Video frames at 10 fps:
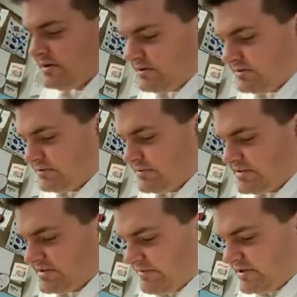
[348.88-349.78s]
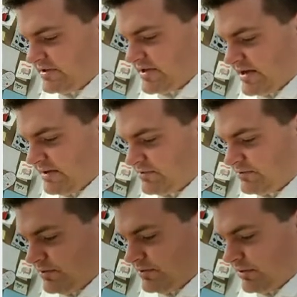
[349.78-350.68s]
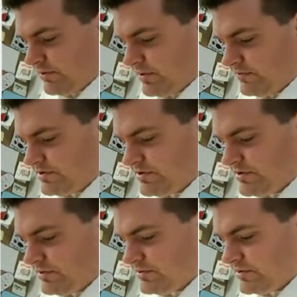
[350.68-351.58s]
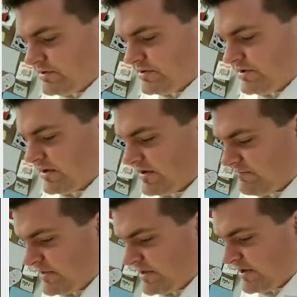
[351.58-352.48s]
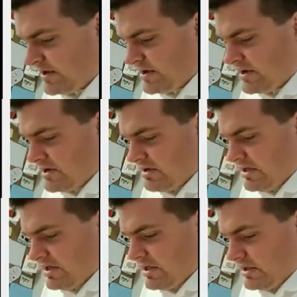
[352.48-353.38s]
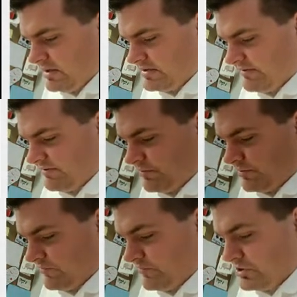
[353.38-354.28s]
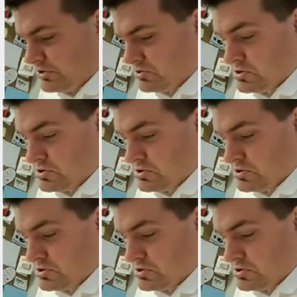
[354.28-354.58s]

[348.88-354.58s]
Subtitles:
It's going to be 7 times root 3 over 2, so this is going to give me 7 root 3 over 2.